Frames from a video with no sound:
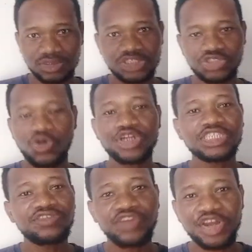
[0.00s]
Stories
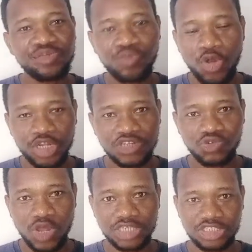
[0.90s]
are very important
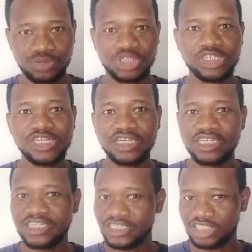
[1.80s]
to us, especially
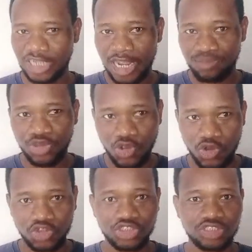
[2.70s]
in this time,
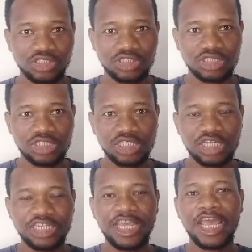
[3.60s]
because
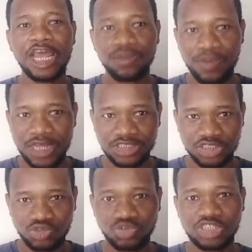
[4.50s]
they help
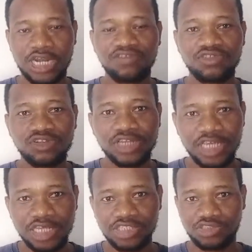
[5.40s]
us to travel
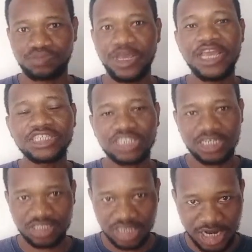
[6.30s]
in space
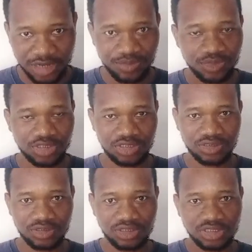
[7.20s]
and time
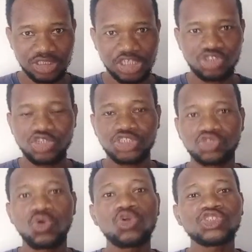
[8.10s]
into the
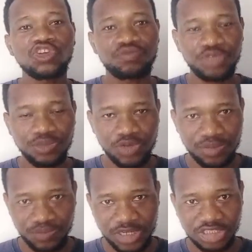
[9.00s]
souls of people
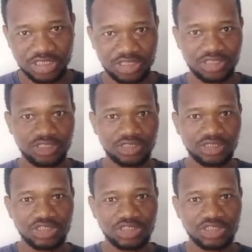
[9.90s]
and places.